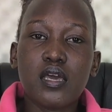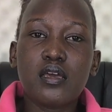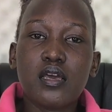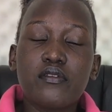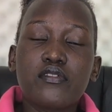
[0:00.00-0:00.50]

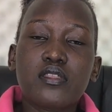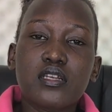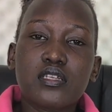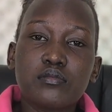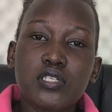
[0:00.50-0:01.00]
Every
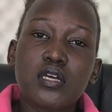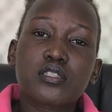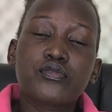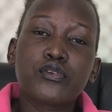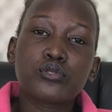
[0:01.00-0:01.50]
30 minutes
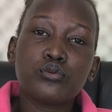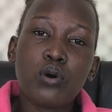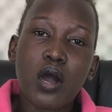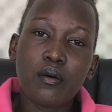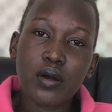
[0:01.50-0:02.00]
for 2
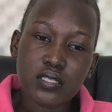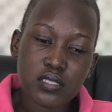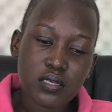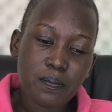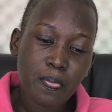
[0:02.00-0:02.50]
hours.
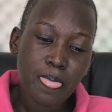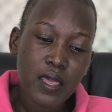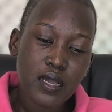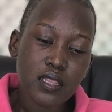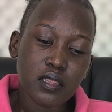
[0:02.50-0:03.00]

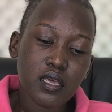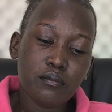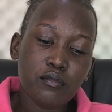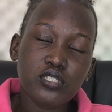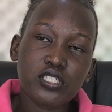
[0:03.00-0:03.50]
Then
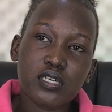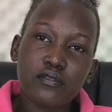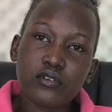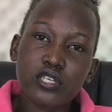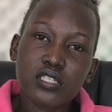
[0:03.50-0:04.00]
monitor
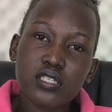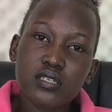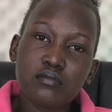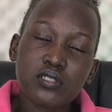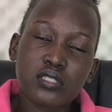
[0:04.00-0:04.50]
voiding,
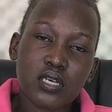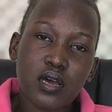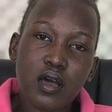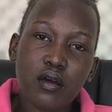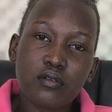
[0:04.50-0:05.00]
monitor
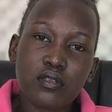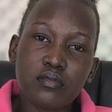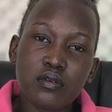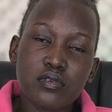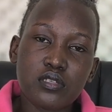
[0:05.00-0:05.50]
how the
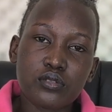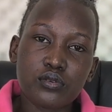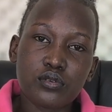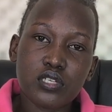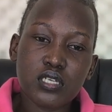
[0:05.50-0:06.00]
baby is
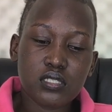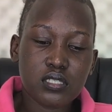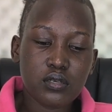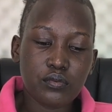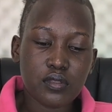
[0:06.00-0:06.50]

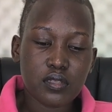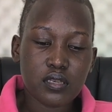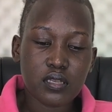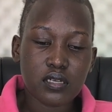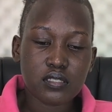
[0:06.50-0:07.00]
urinating within
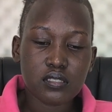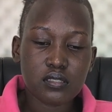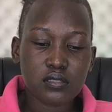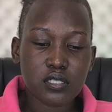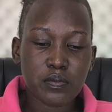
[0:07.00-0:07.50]
that
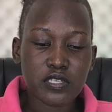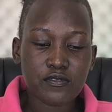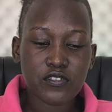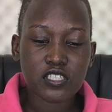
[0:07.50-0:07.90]
specific